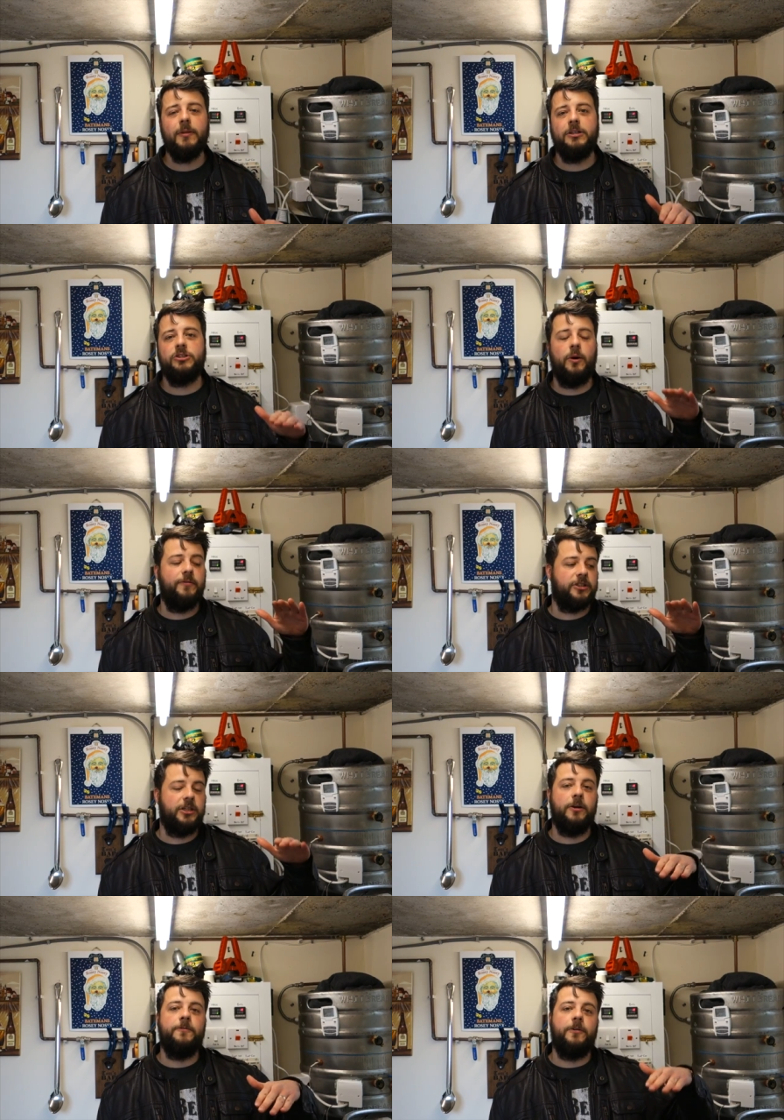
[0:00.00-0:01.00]
And so
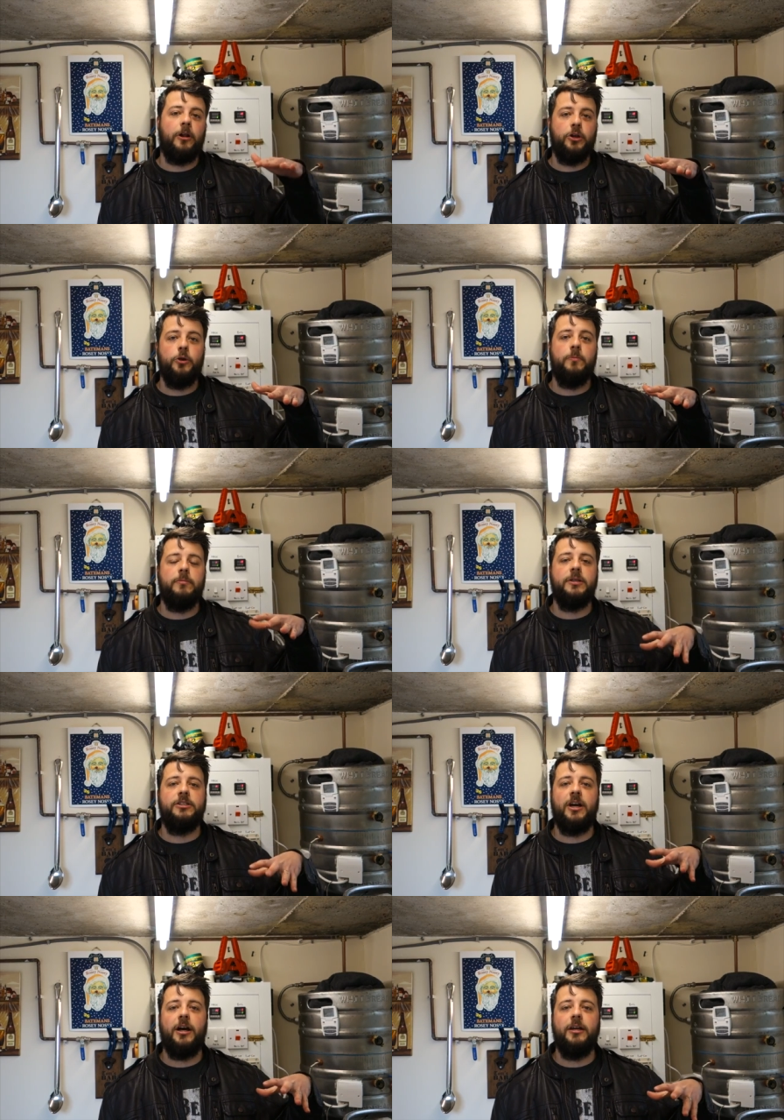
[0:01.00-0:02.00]
obviously your volume
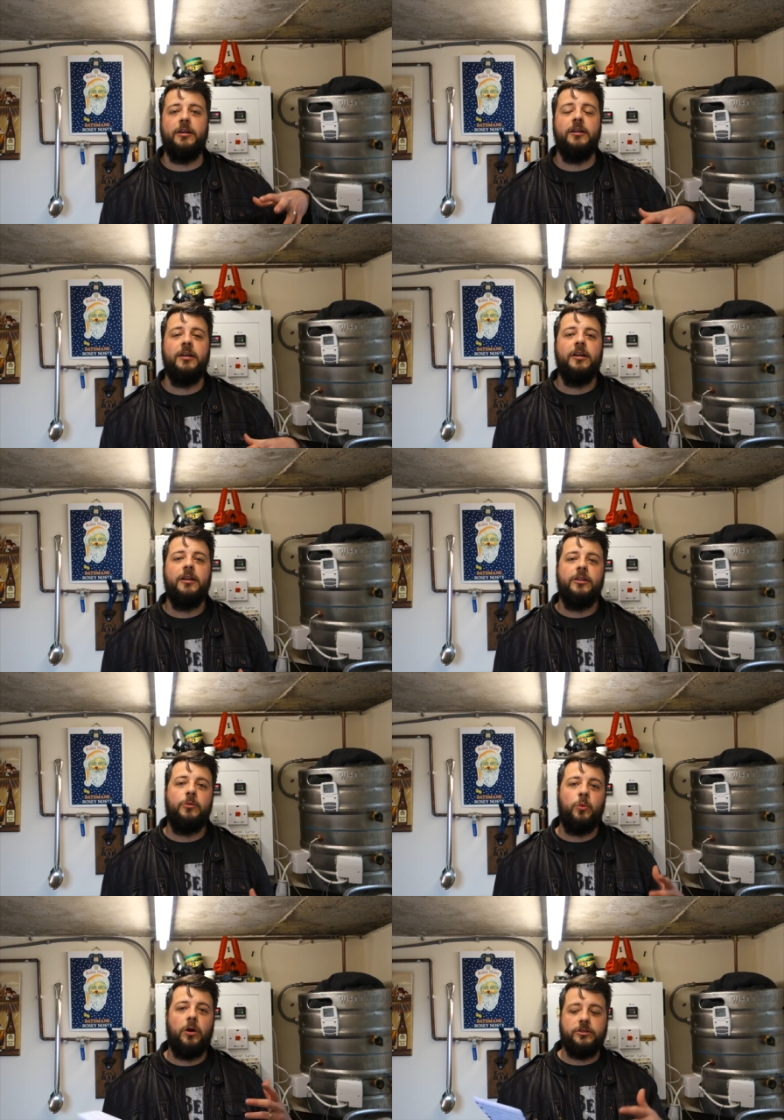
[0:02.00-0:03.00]
is higher
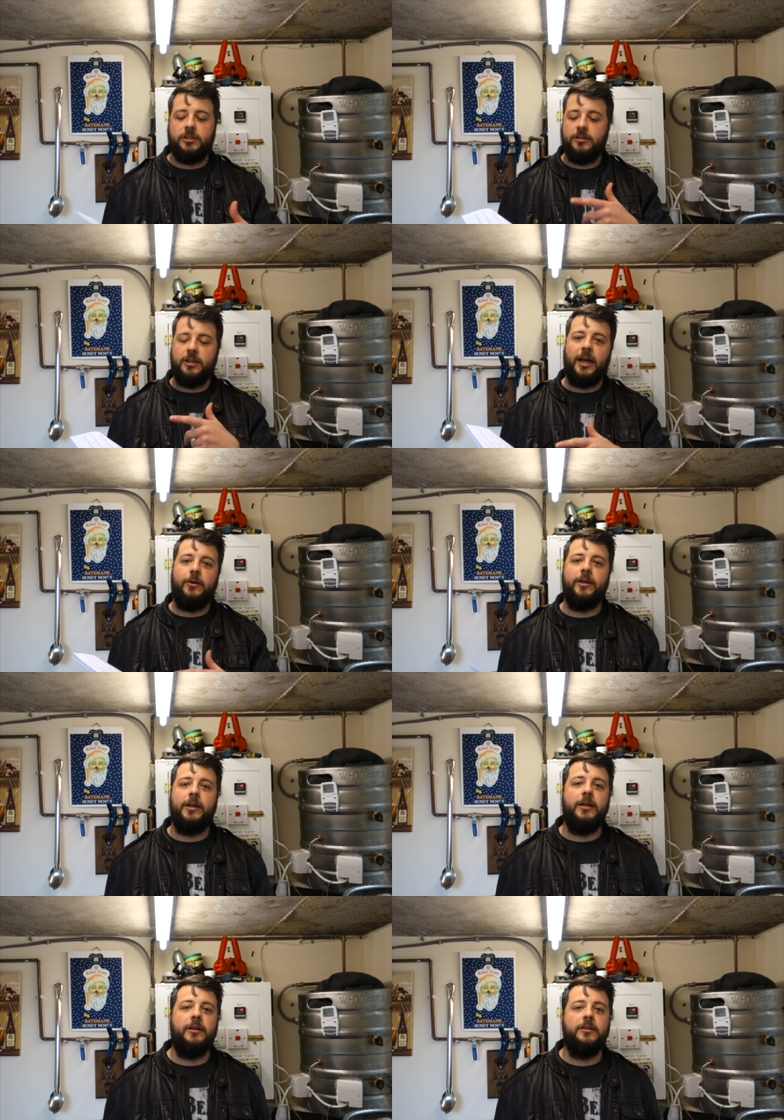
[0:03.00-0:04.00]
than what the
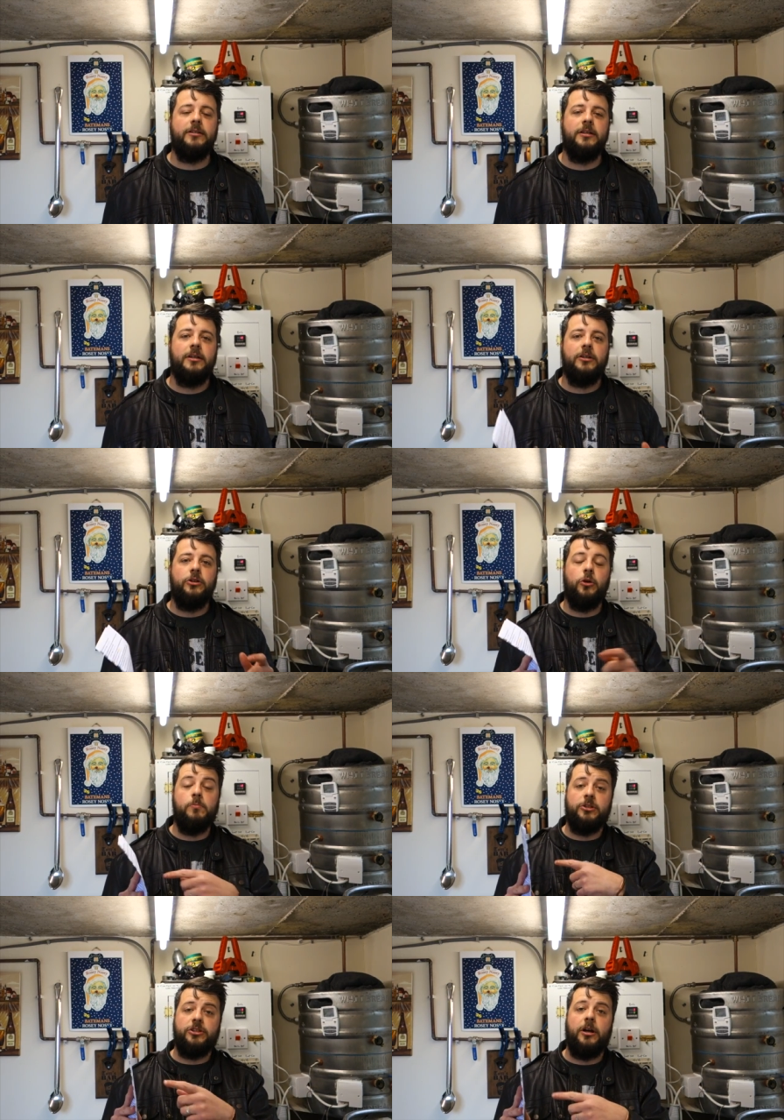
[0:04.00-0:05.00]
calculated
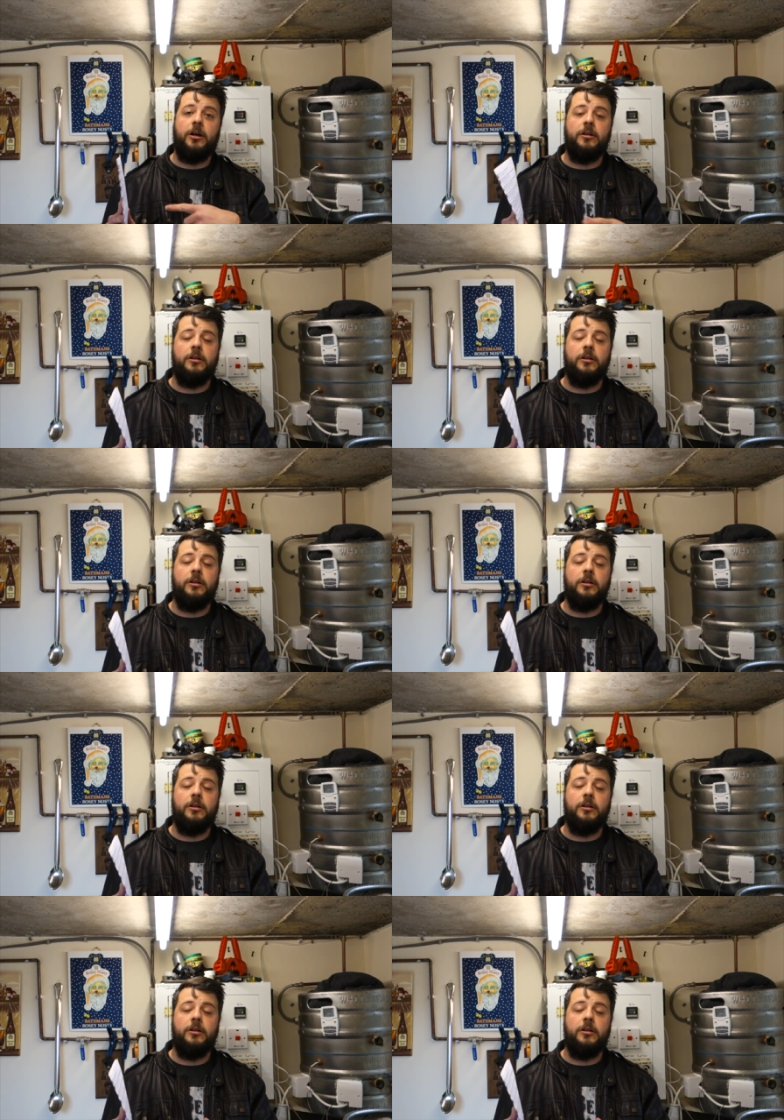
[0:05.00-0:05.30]
numbers are